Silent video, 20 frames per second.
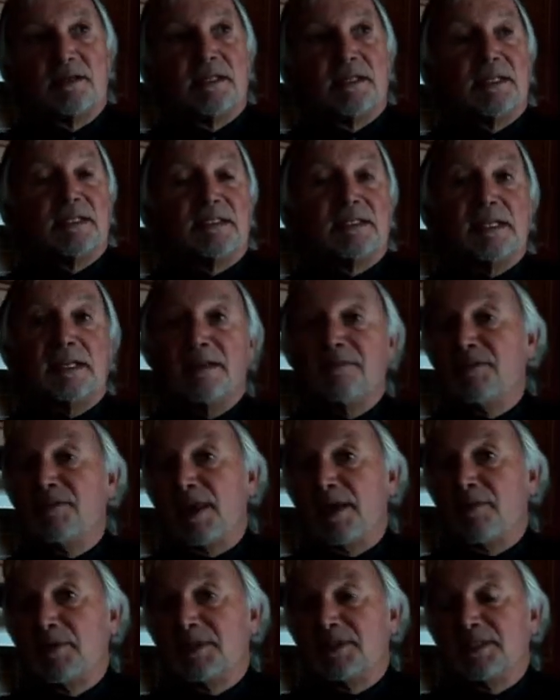is that if
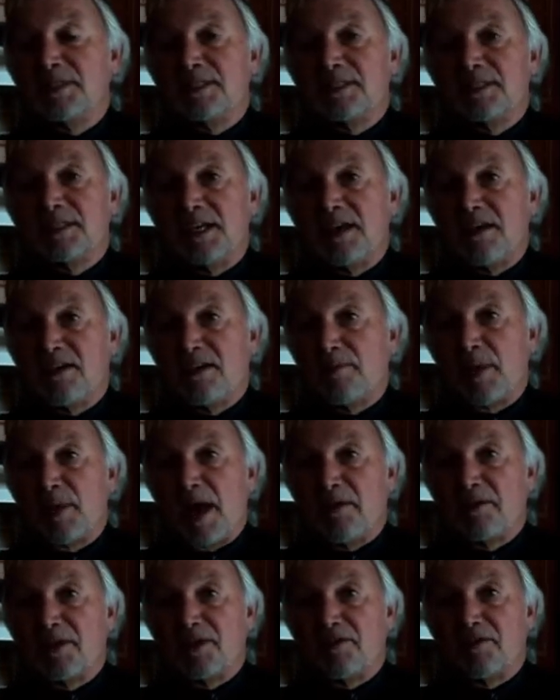they were sincere
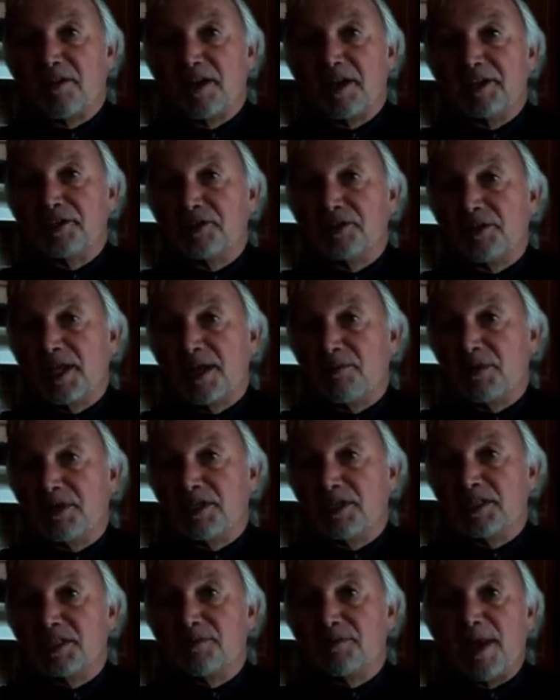about their religion, they would
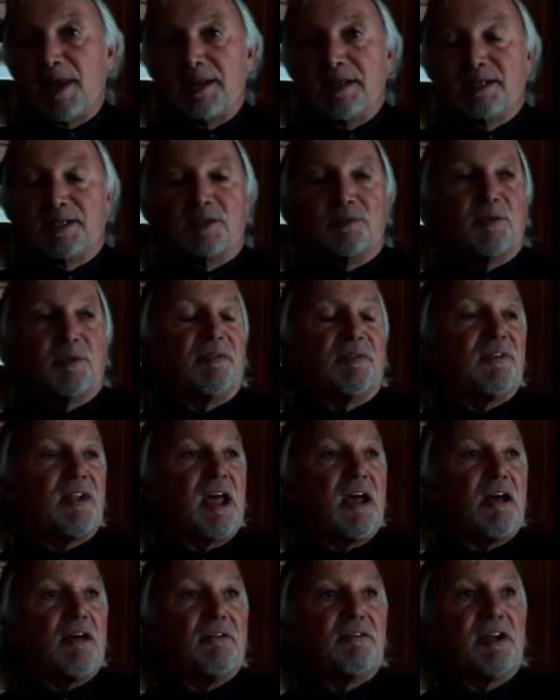dispense with
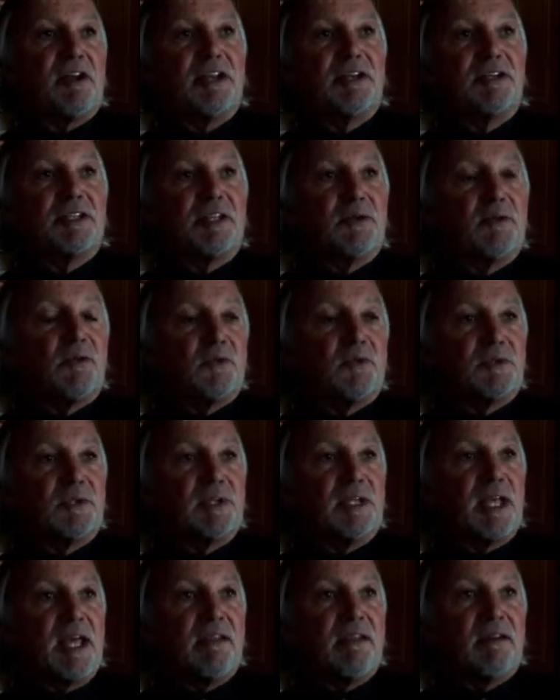flower arranging
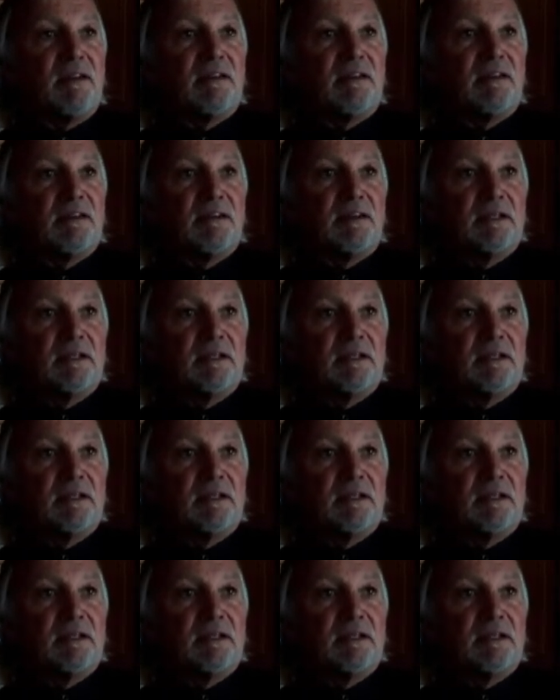altogether